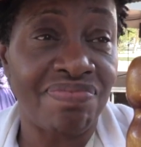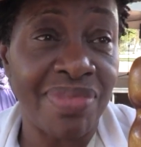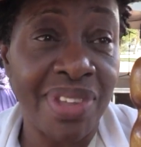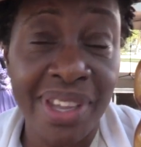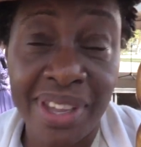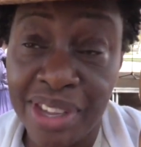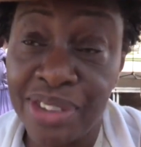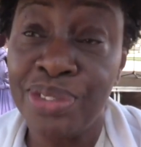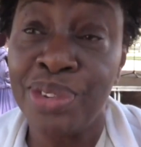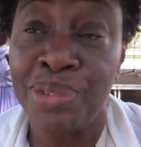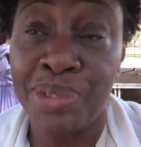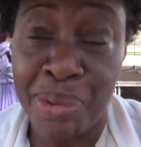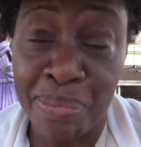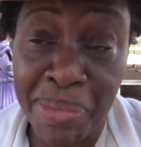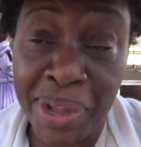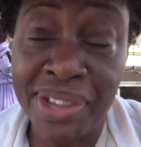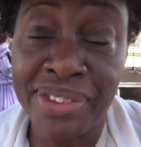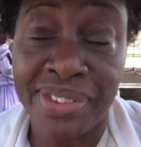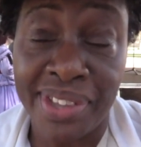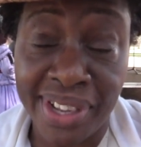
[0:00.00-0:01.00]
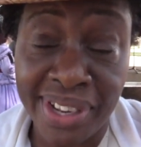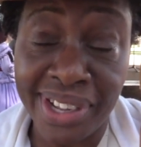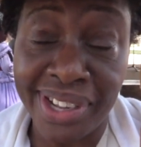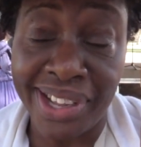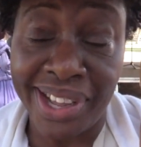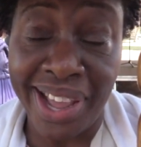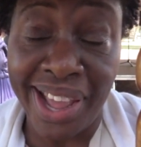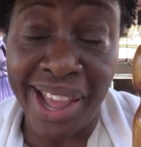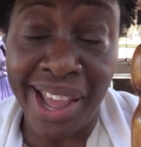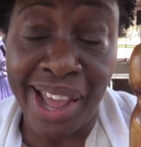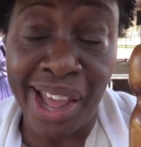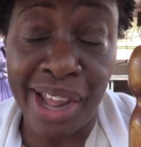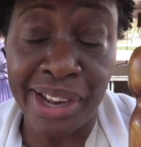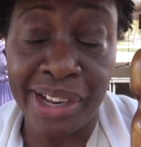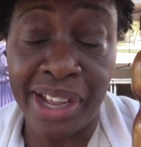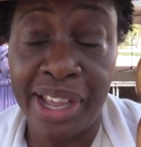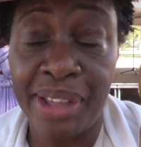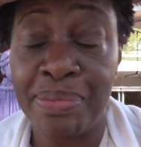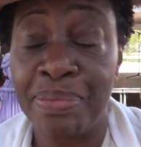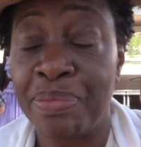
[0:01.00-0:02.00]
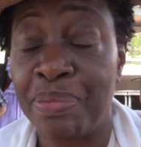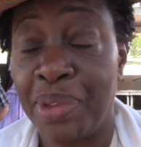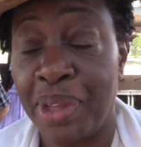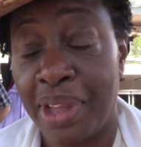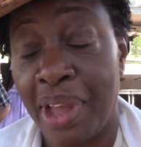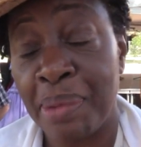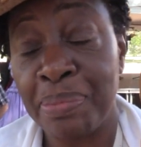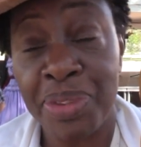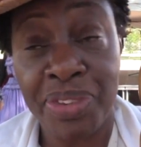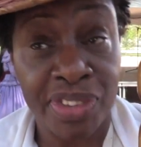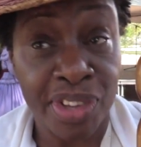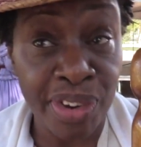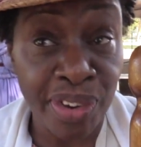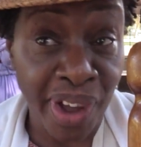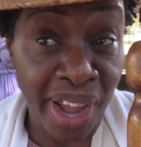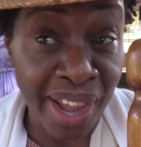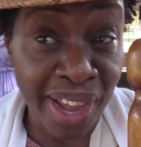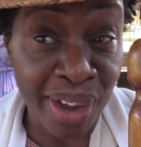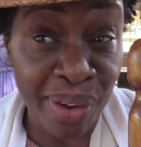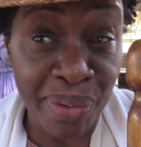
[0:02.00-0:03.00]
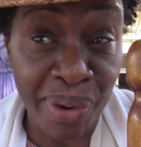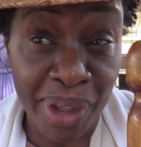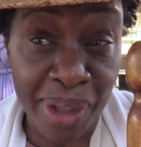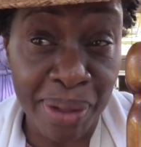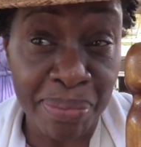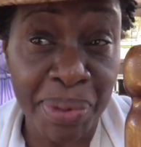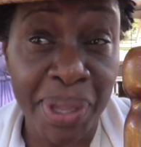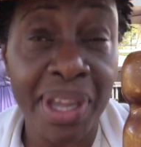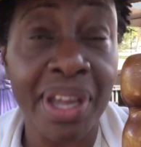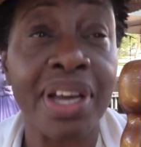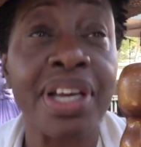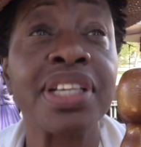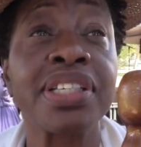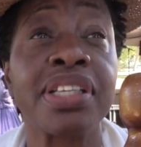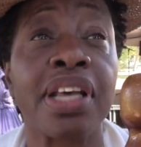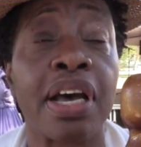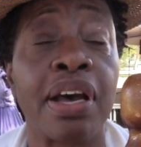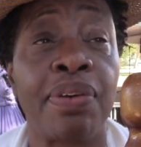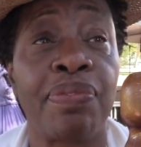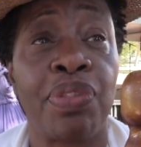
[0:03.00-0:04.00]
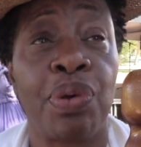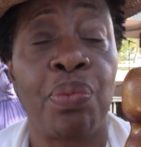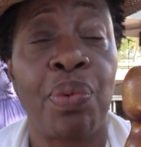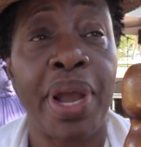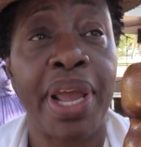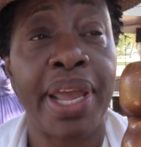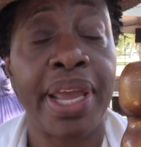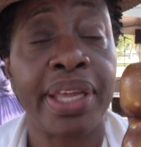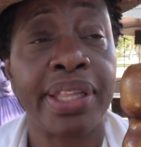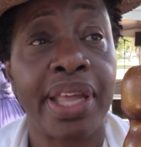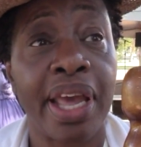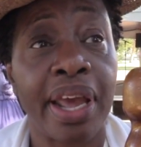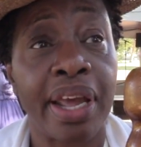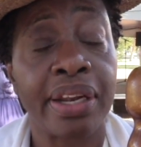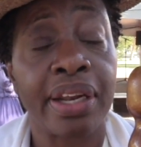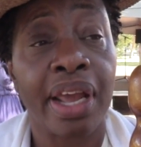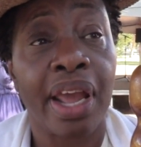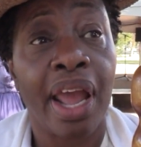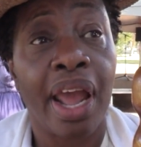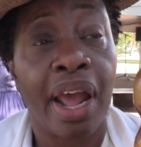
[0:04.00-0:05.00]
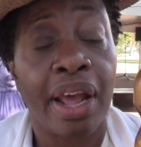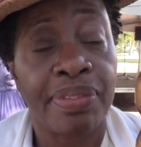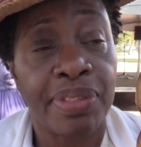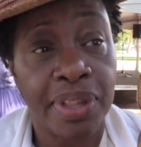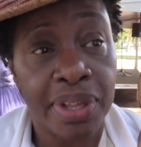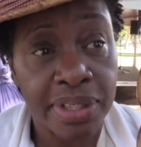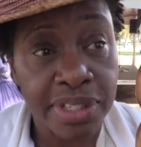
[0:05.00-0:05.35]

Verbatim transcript: think he's doing the best that he can. He, I'm still angry because of the way that the,